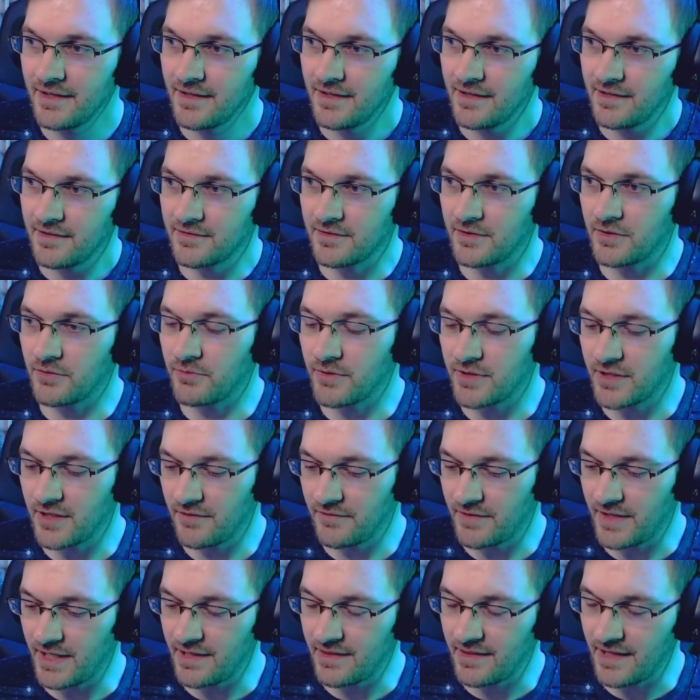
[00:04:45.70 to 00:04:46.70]
I was wondering if
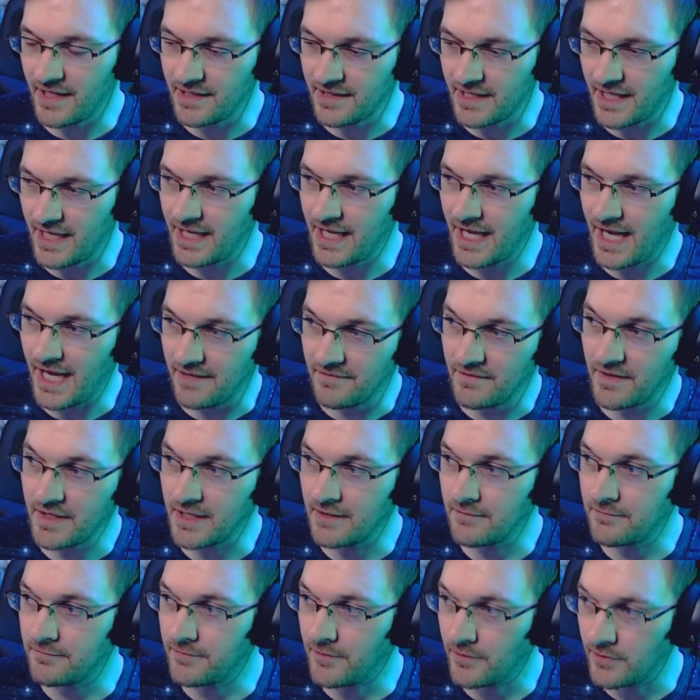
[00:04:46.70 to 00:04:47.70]
they think they have like
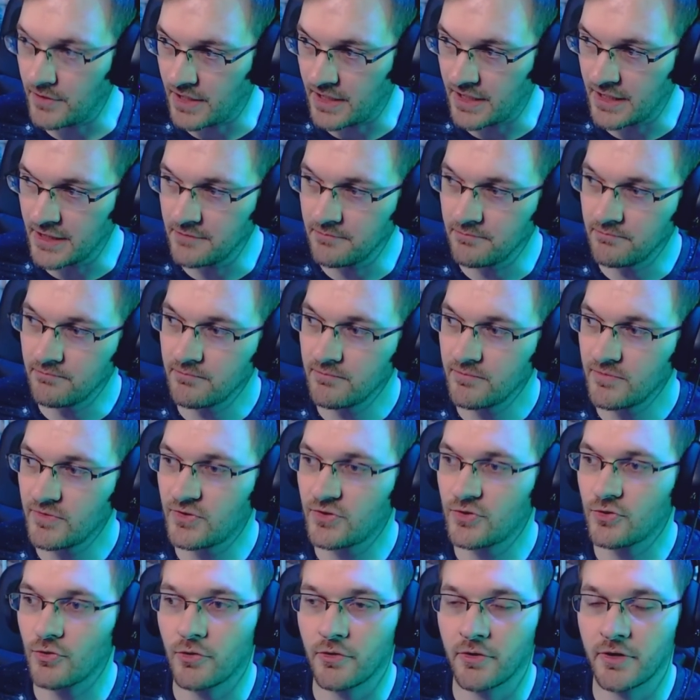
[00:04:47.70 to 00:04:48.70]
a full-on
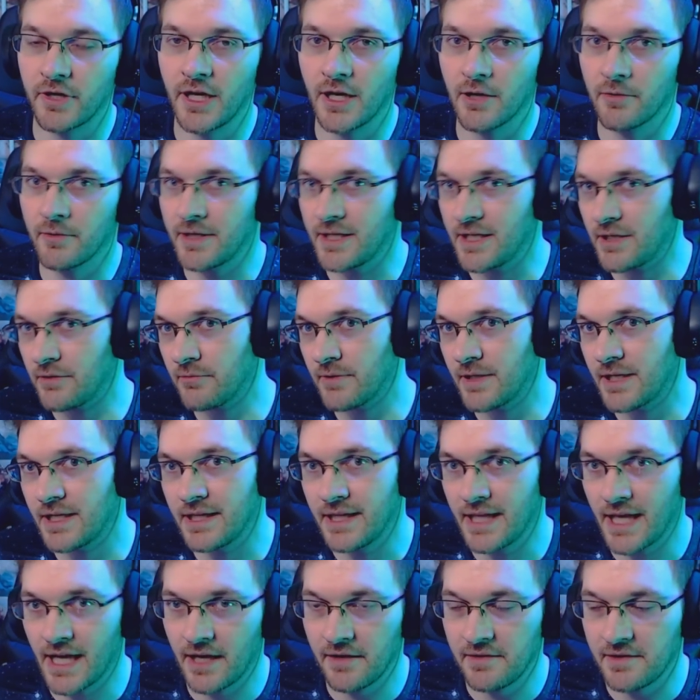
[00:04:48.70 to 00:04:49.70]
story already
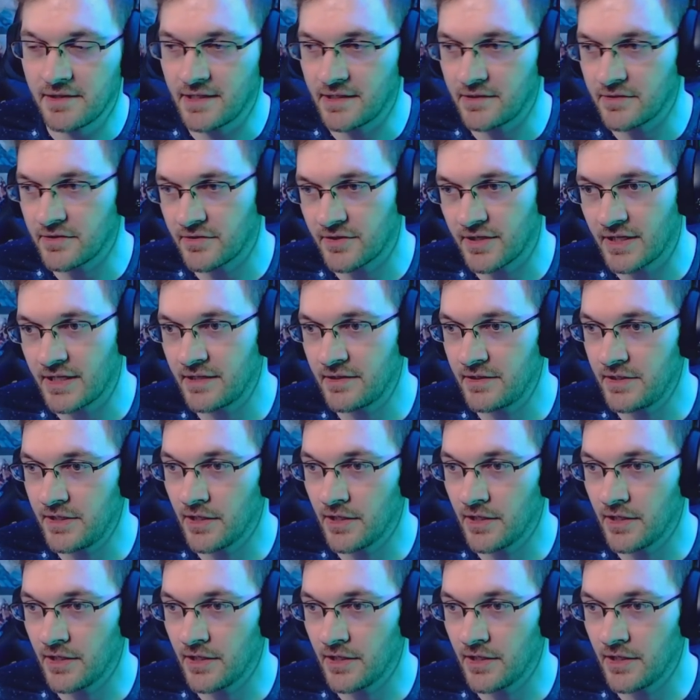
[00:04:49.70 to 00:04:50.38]
written out that they're just gonna,